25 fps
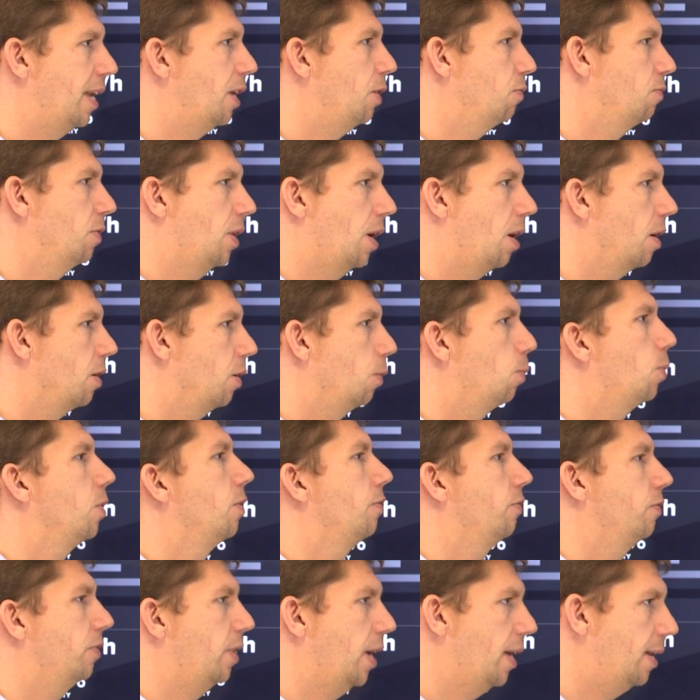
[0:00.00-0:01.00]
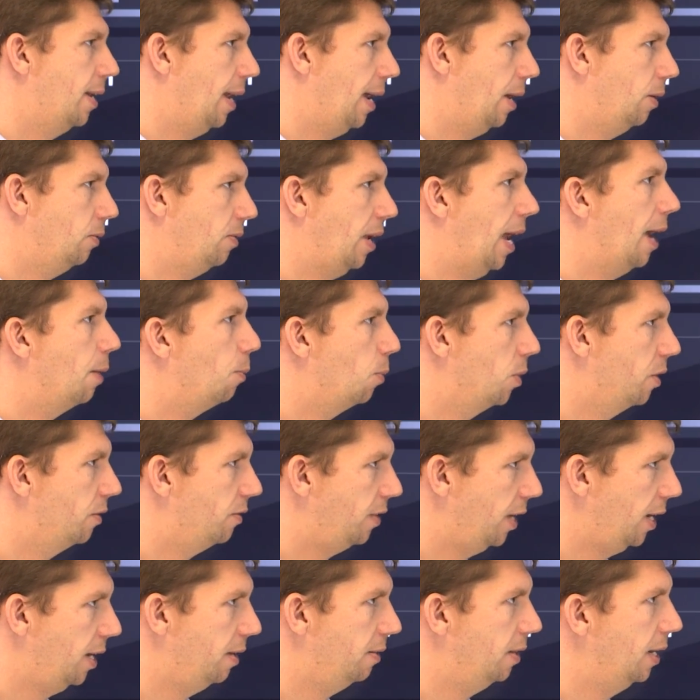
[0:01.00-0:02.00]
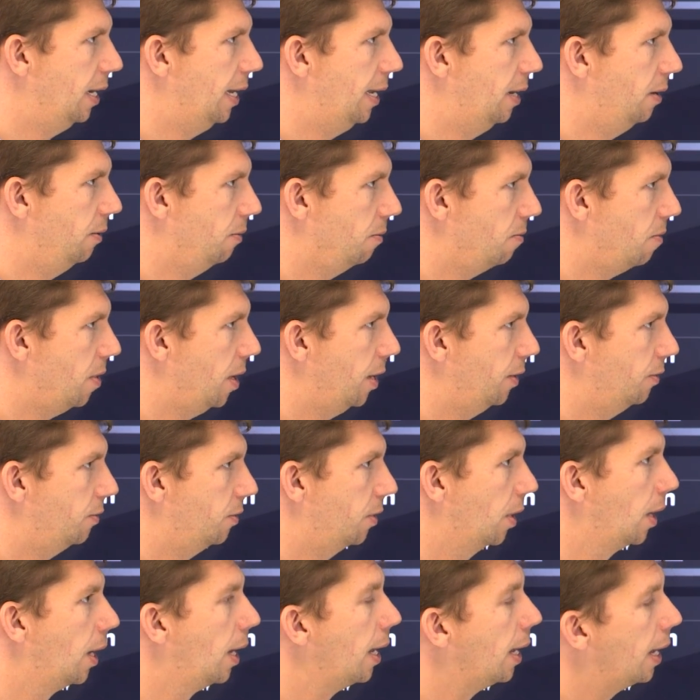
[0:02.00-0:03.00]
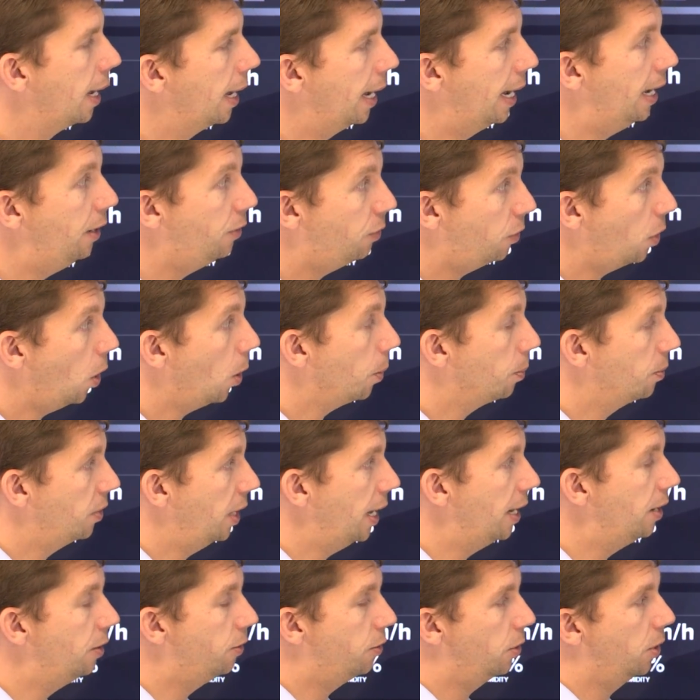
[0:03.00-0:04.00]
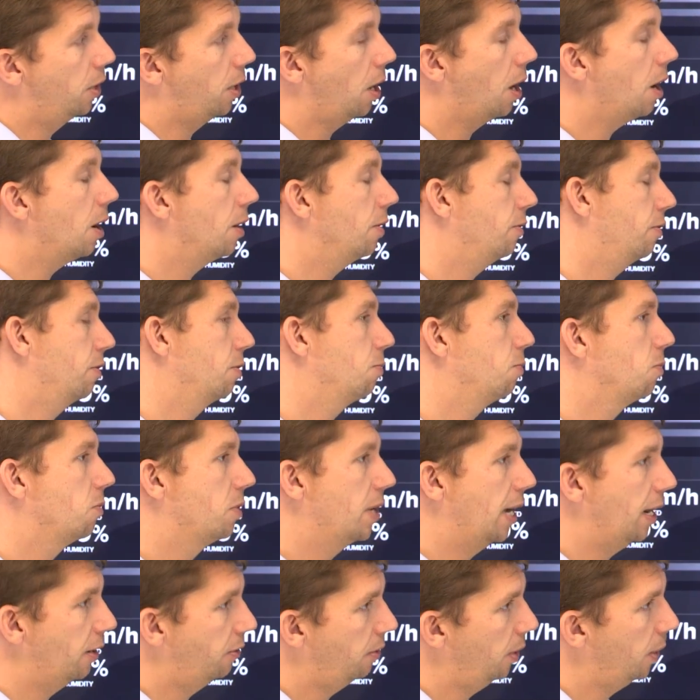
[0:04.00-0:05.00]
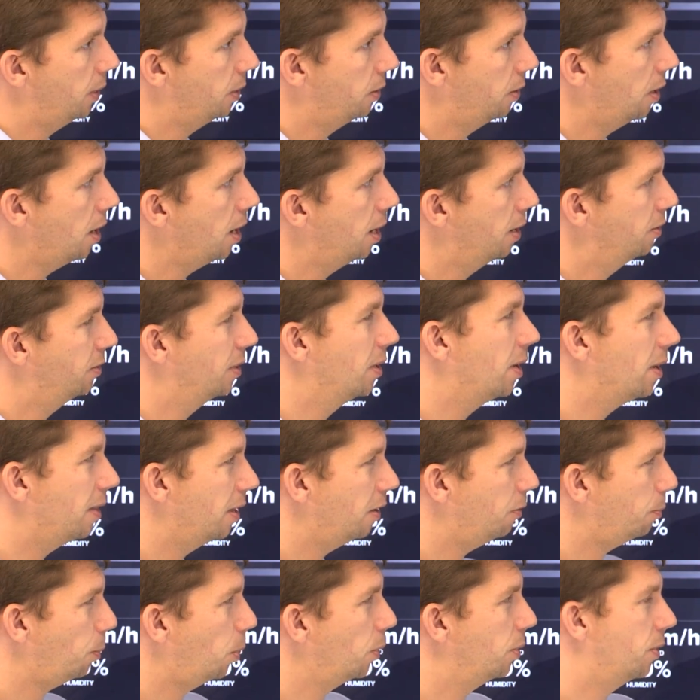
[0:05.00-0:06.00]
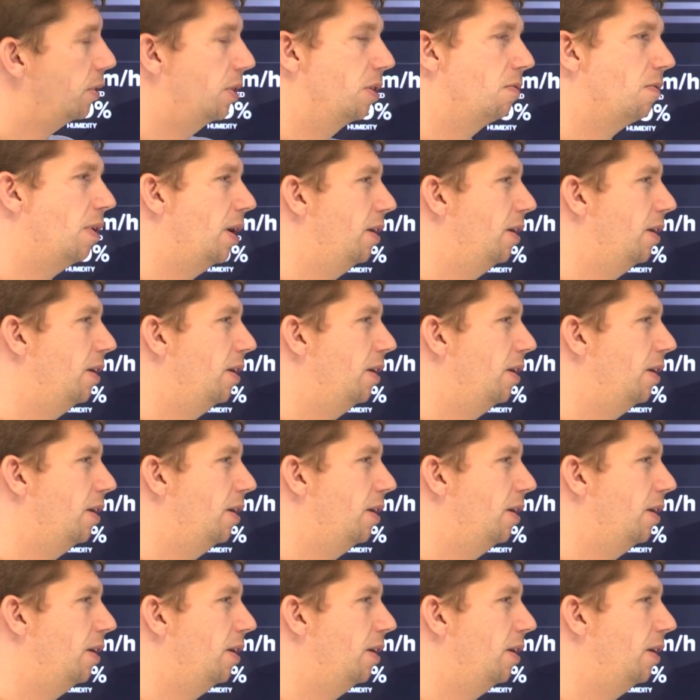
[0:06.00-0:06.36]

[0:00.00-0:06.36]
Daniel Ricciardo would have stayed out and would have taken the lead of the race. He stopped into cars that were on ex-wet tyres, and at this point in the